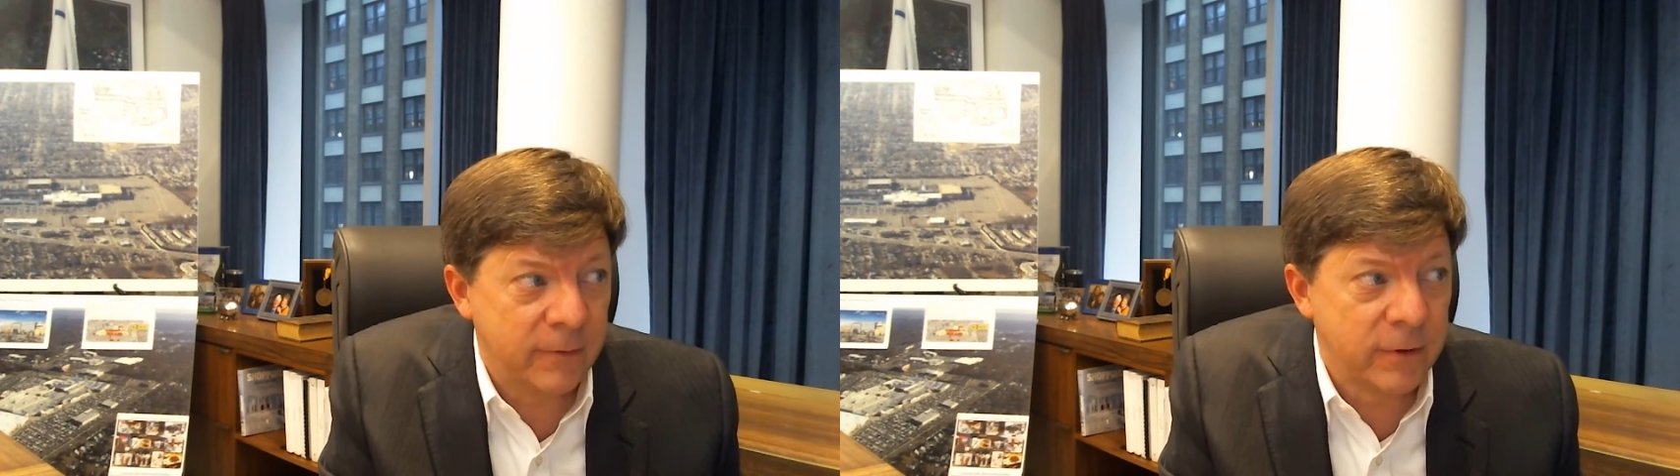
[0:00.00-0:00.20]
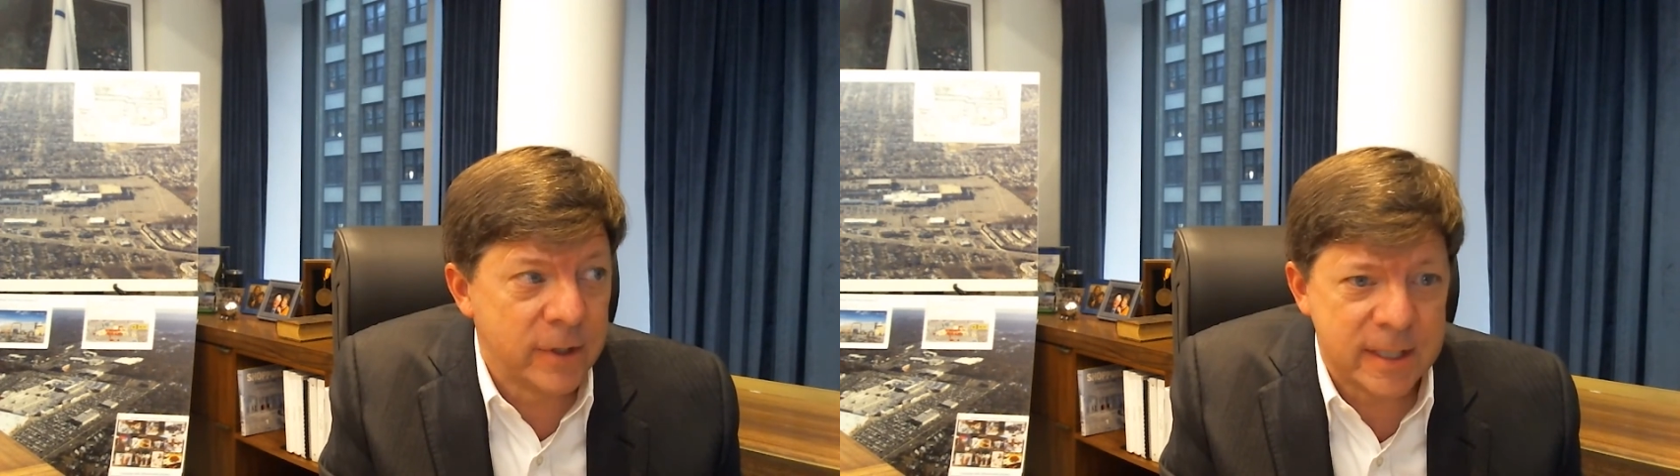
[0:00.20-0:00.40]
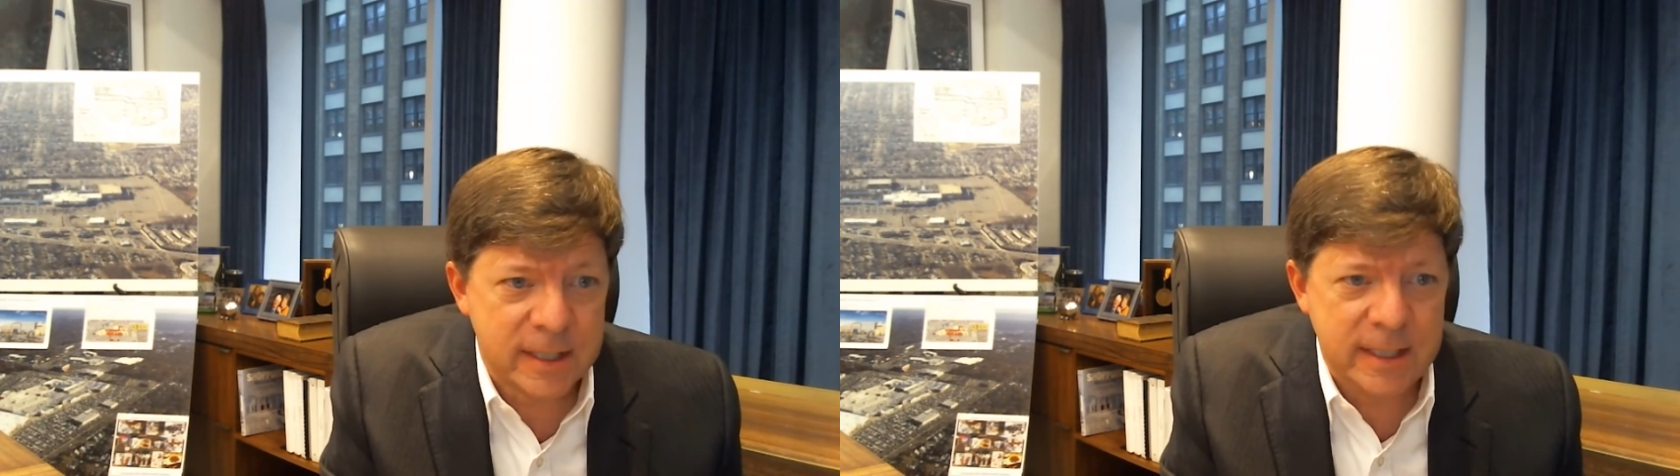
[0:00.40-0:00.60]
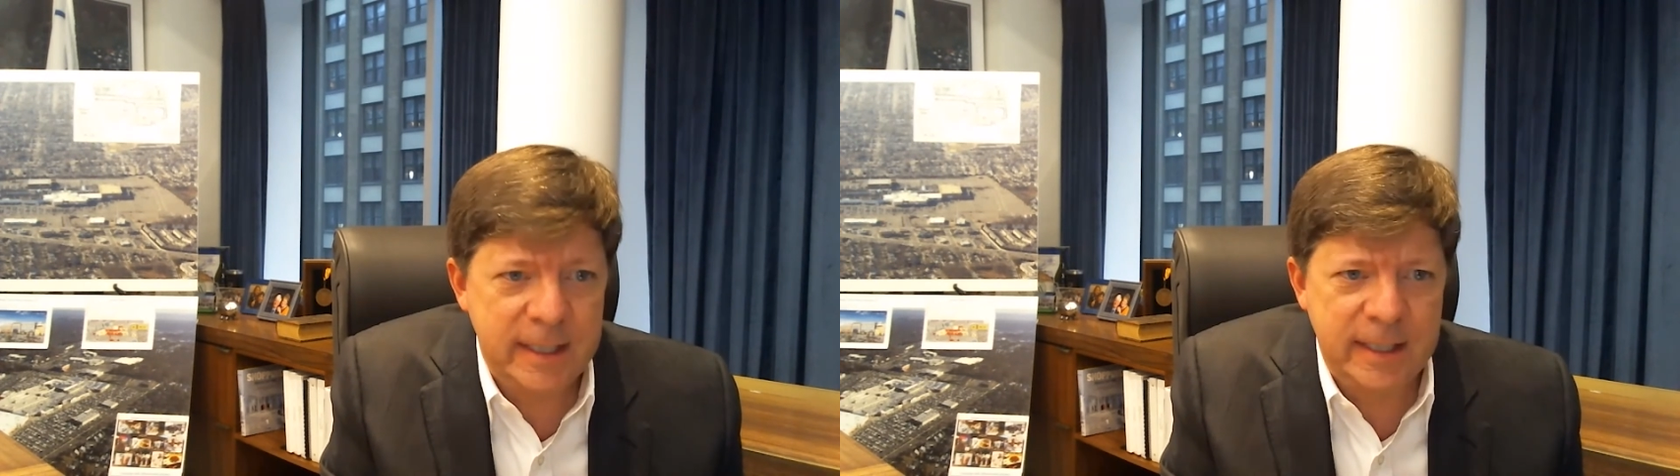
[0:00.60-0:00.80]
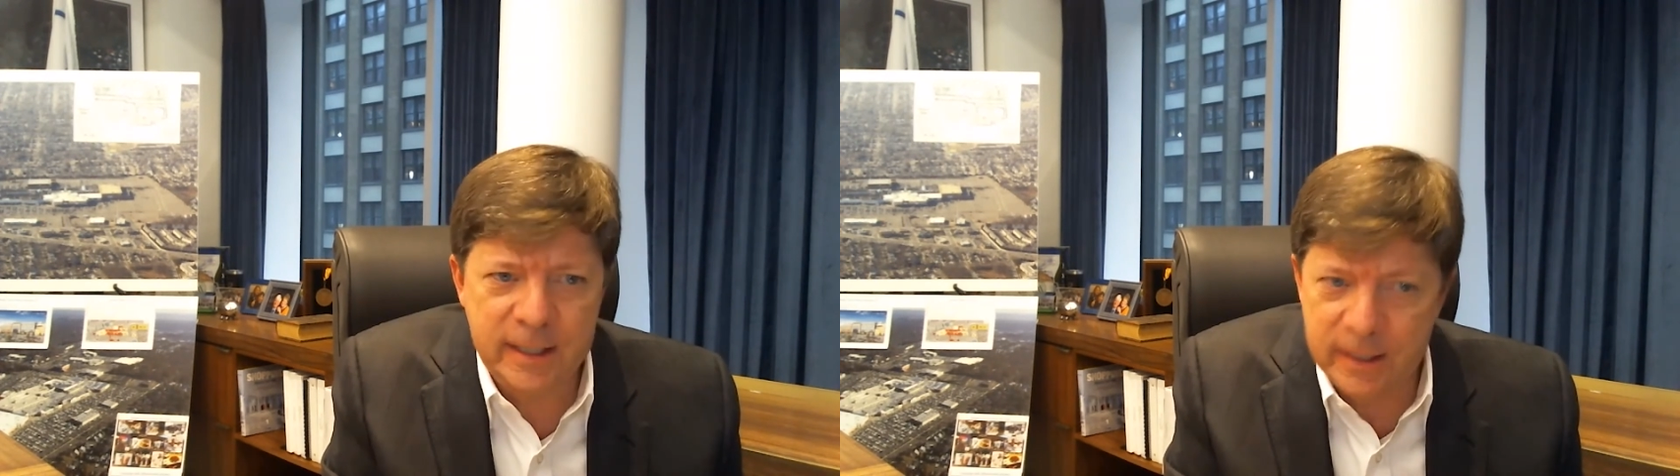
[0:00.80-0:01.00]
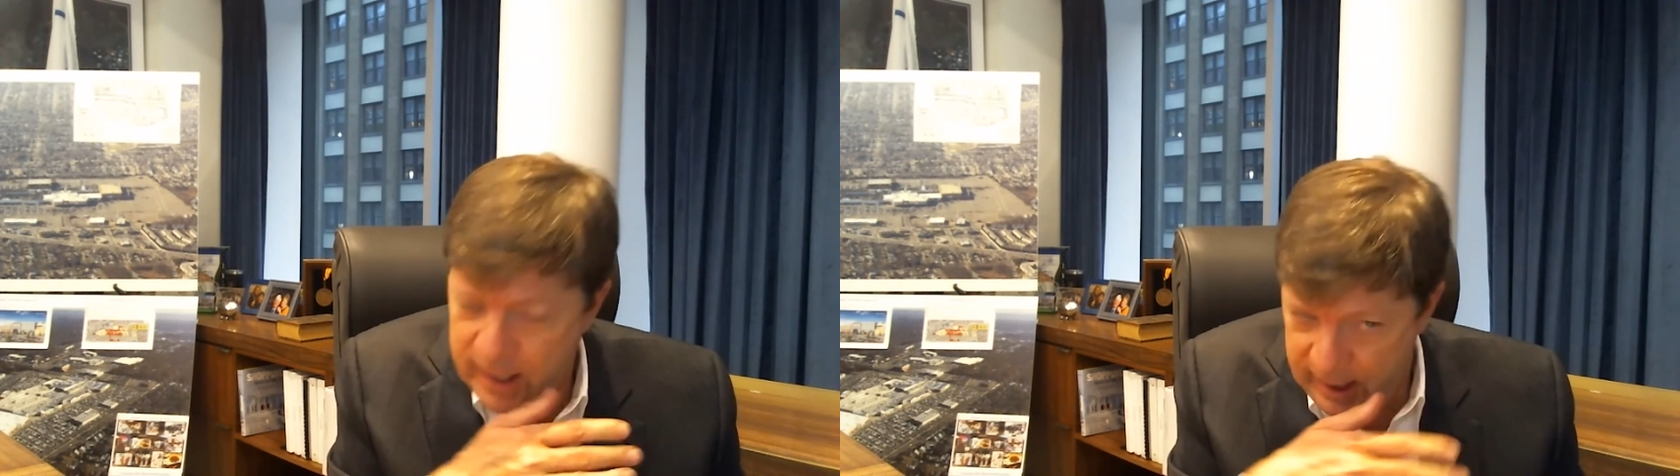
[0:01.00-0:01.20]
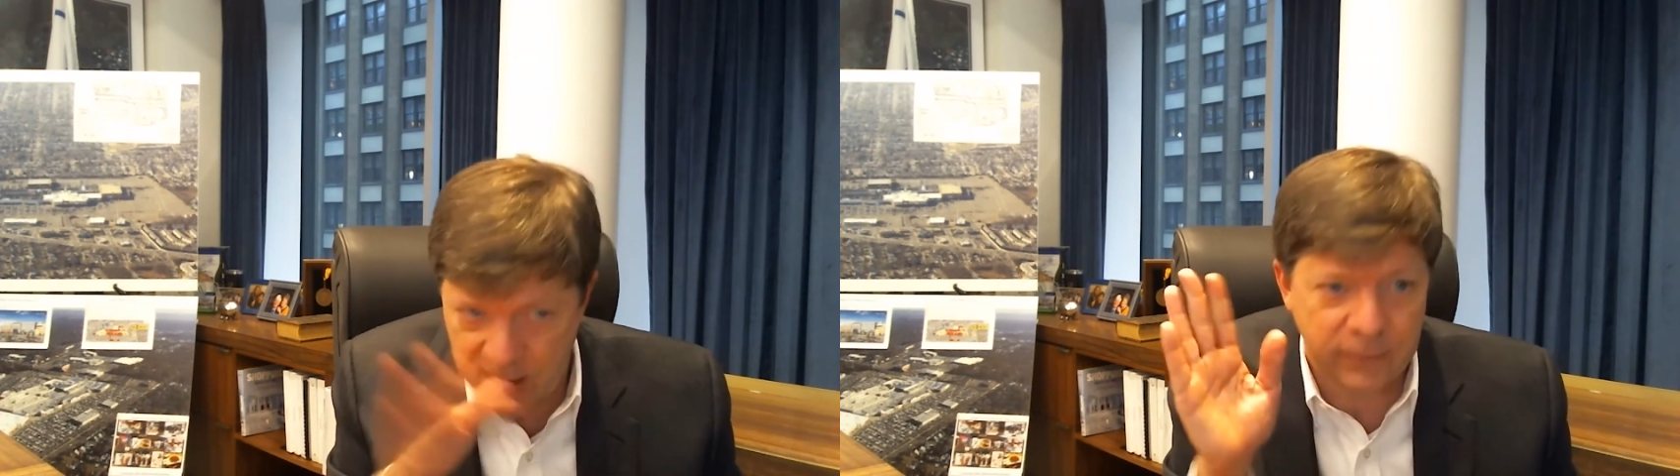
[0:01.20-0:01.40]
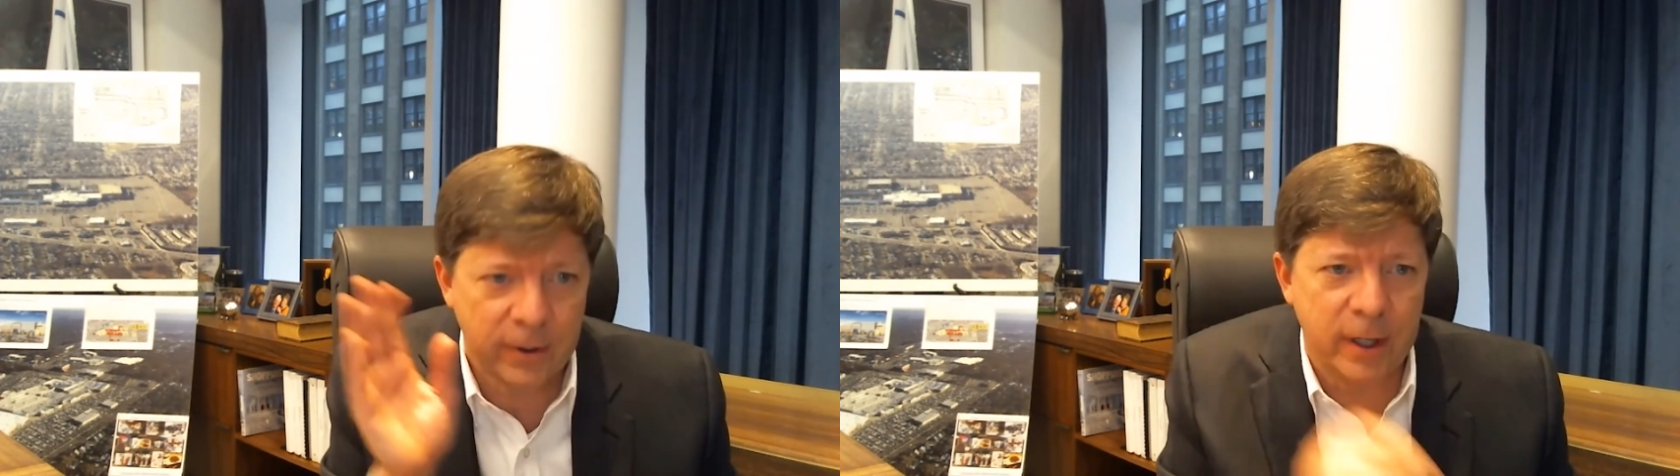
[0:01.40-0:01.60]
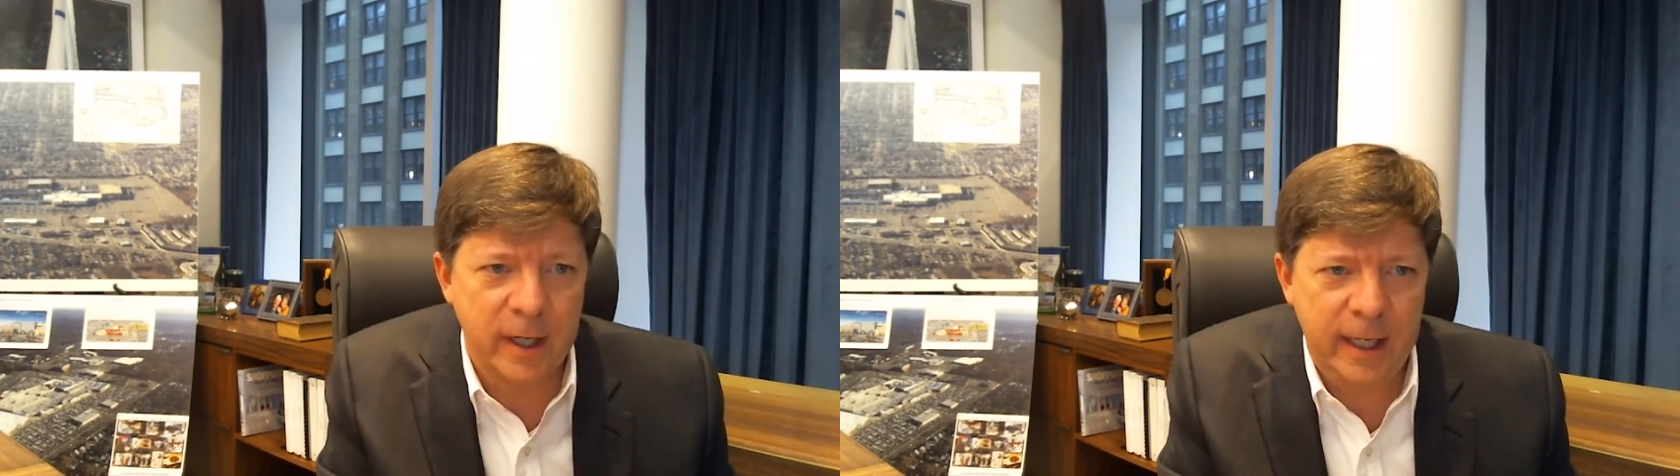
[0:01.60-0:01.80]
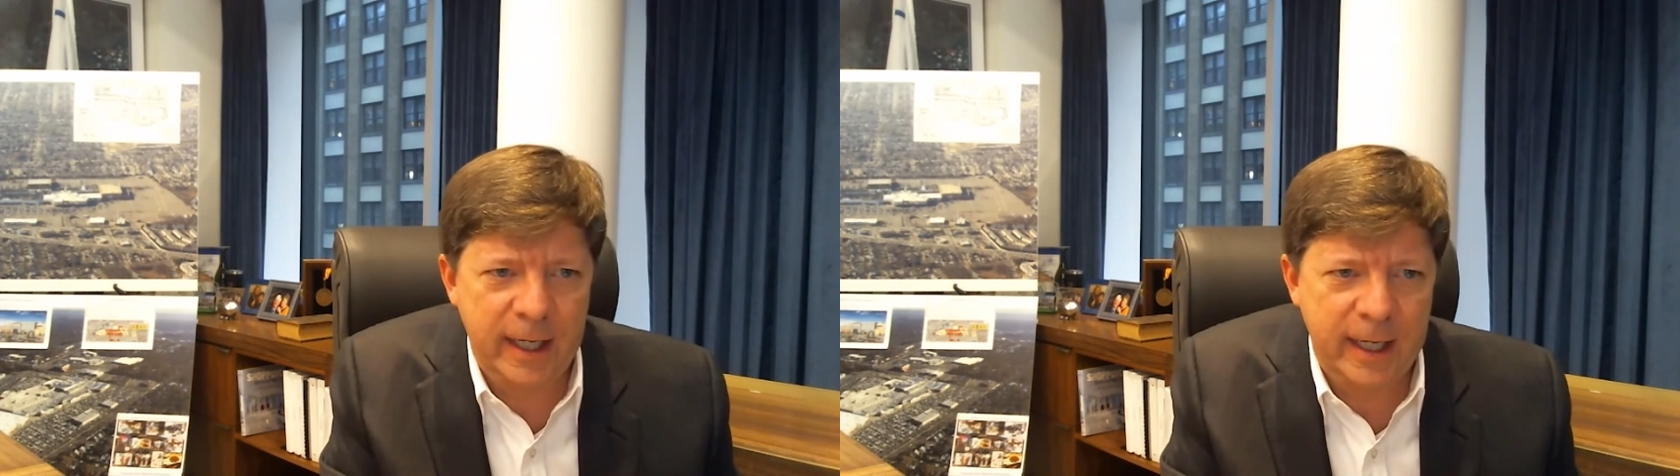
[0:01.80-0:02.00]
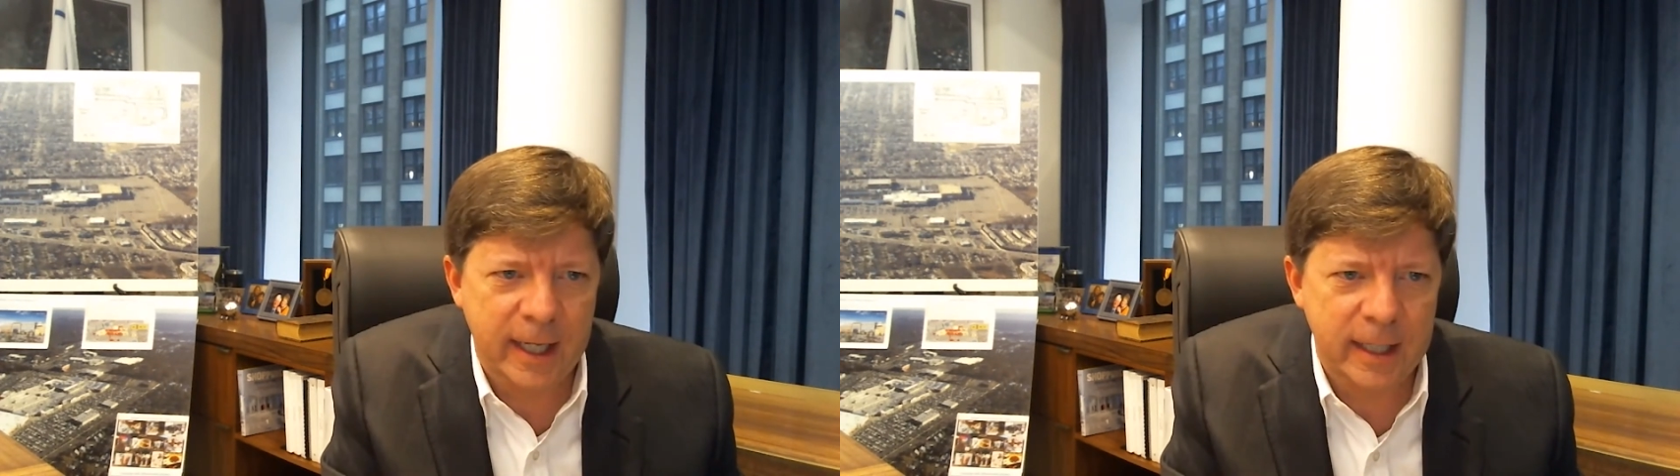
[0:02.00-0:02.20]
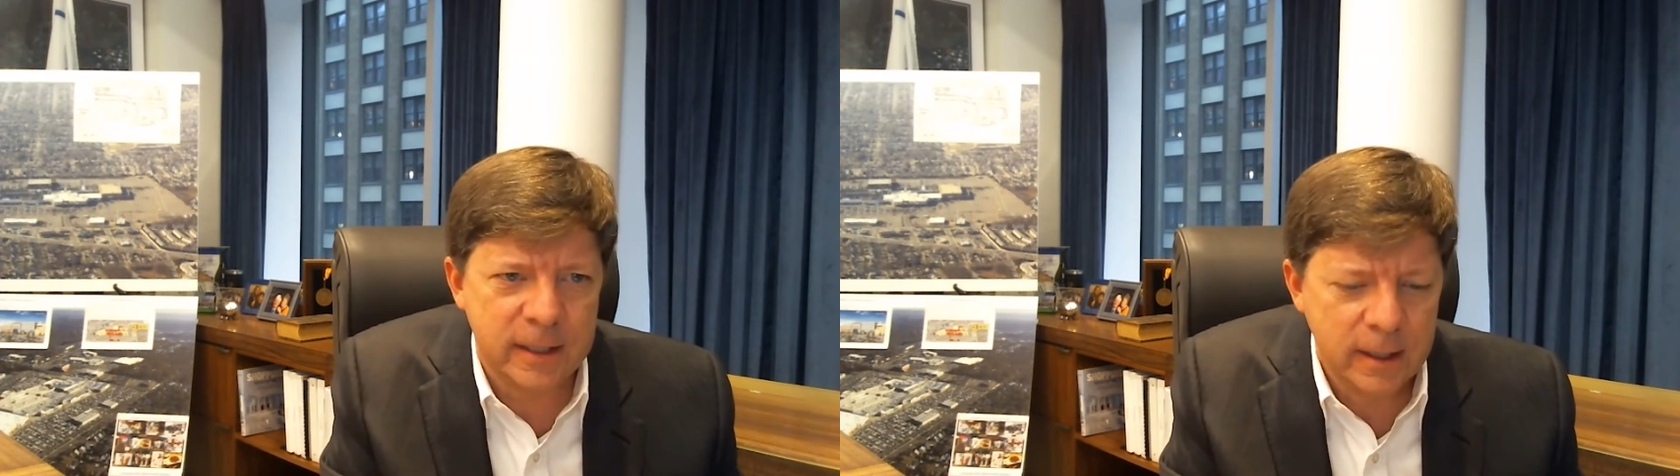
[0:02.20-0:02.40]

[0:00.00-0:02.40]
ever seen ever. And